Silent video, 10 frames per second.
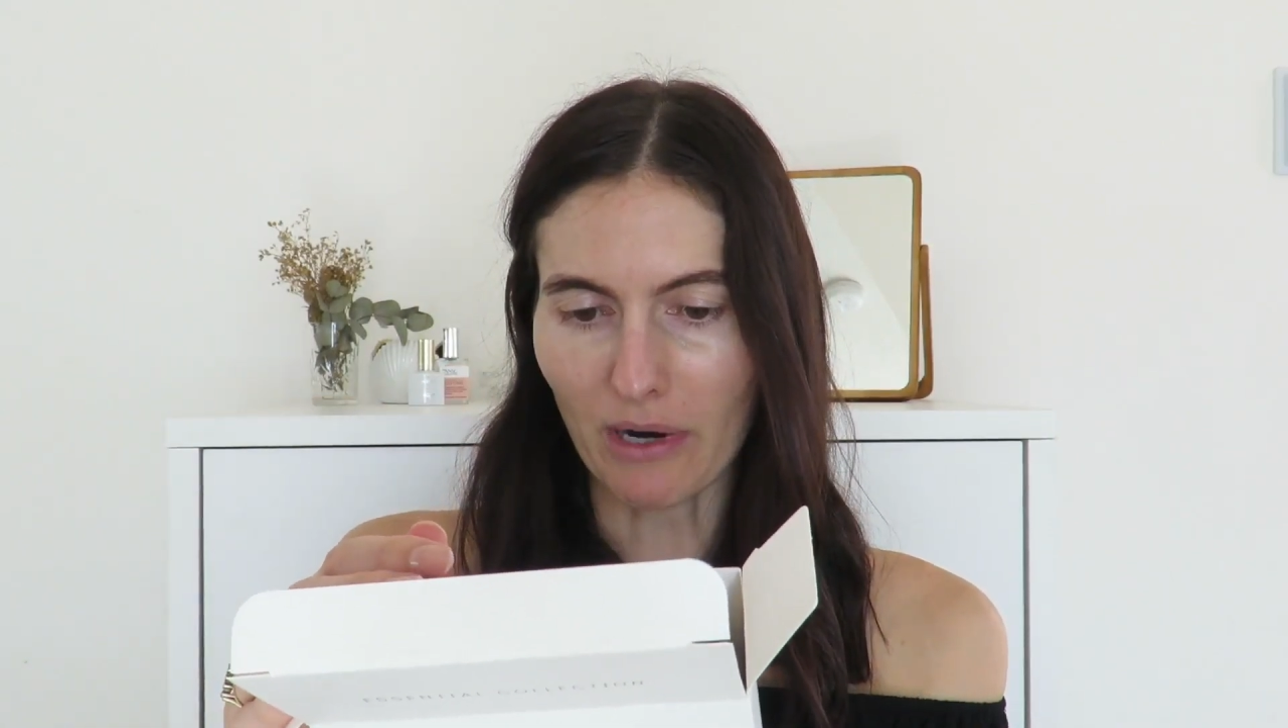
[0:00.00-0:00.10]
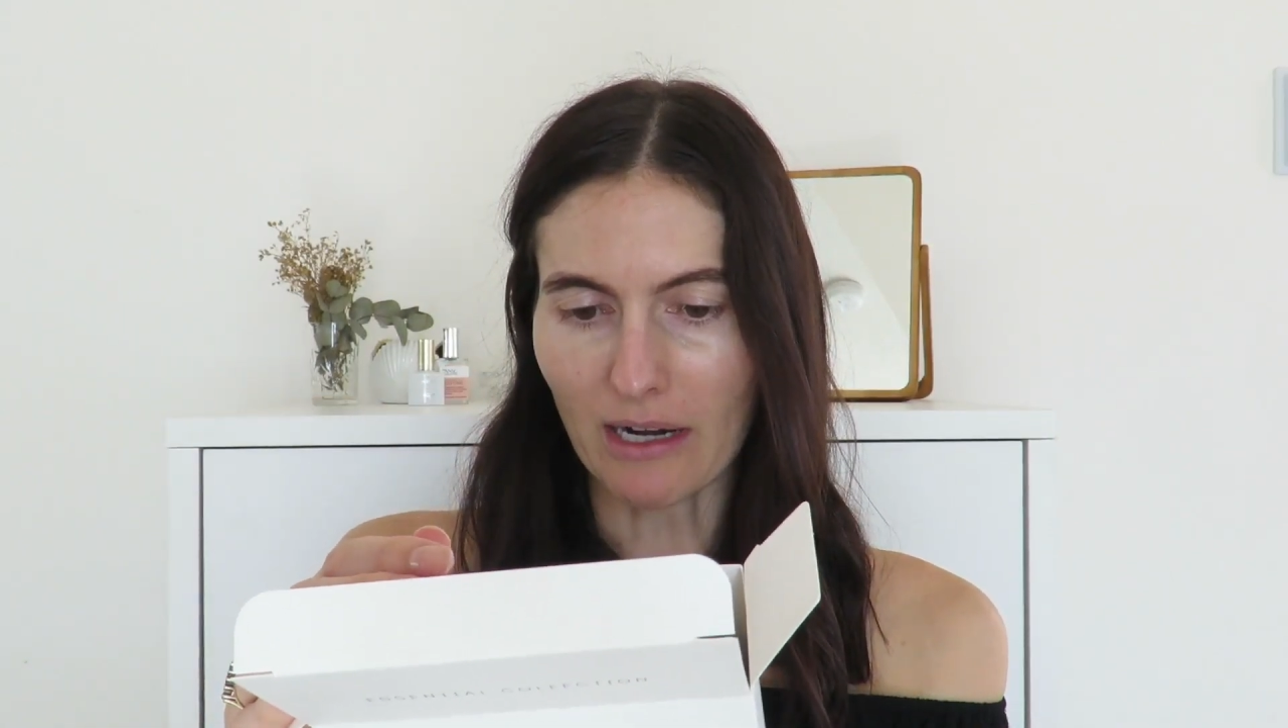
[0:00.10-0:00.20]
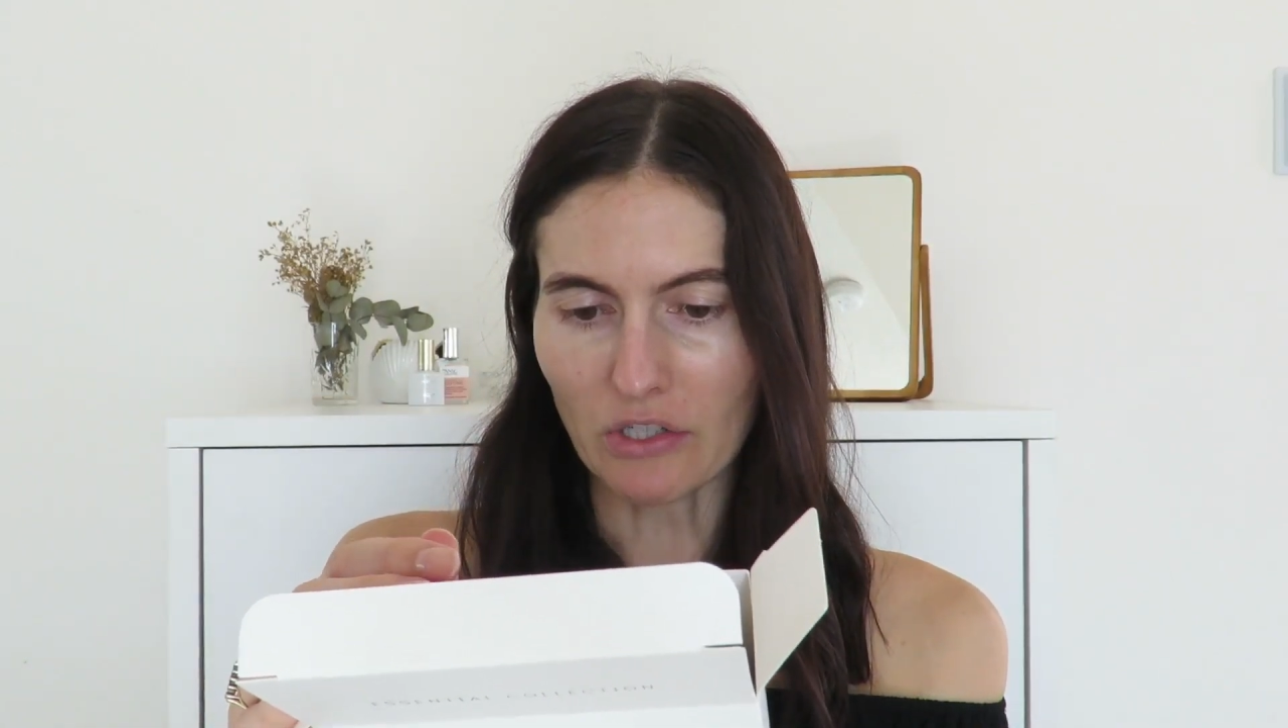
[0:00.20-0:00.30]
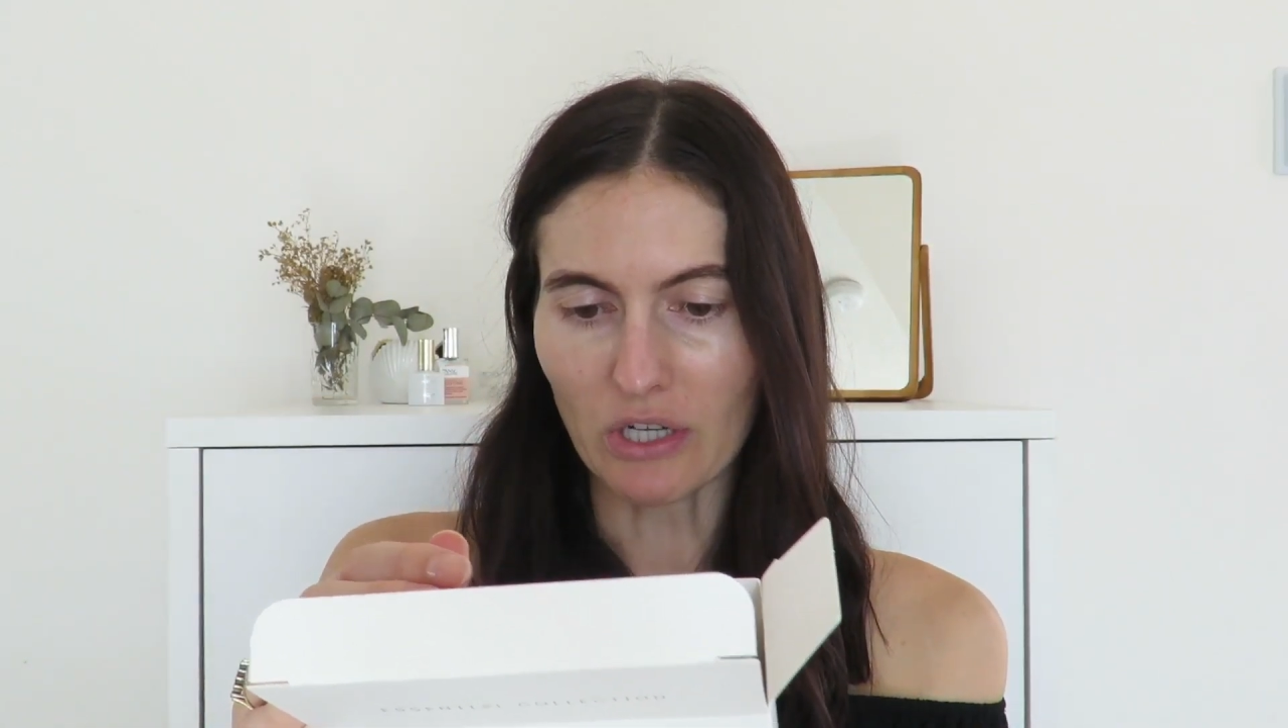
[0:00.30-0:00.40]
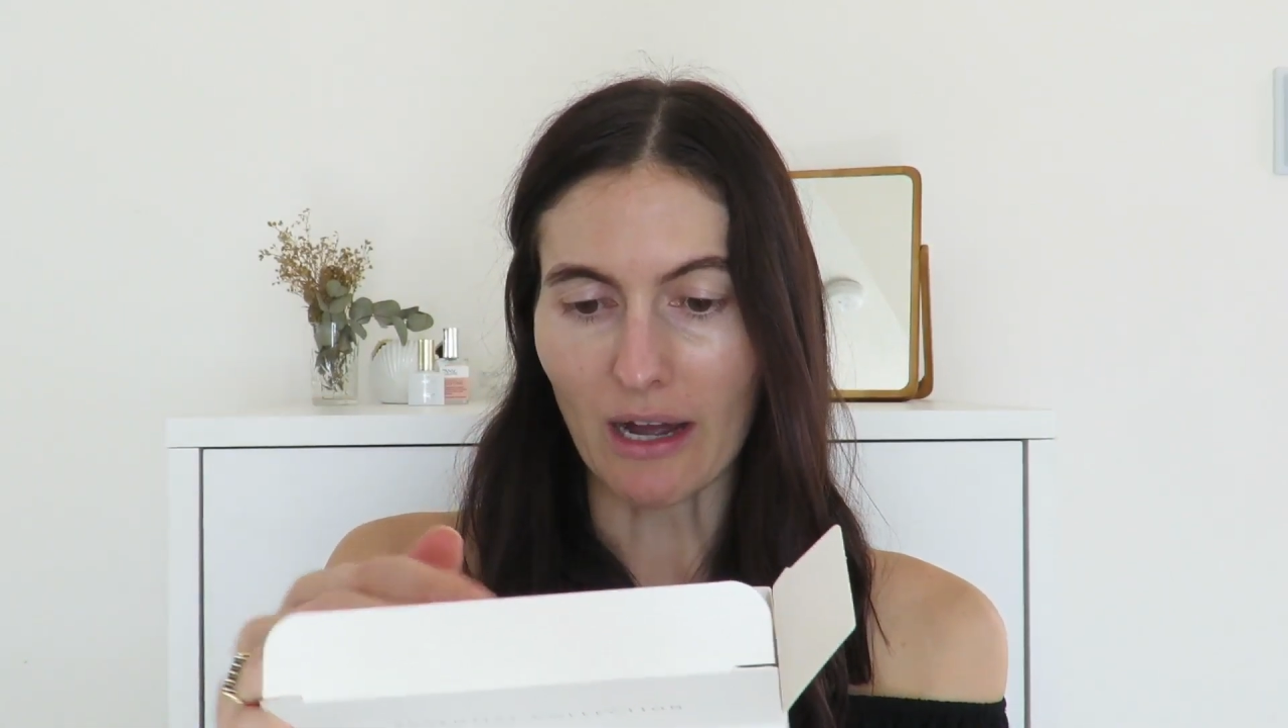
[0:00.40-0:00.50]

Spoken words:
brush,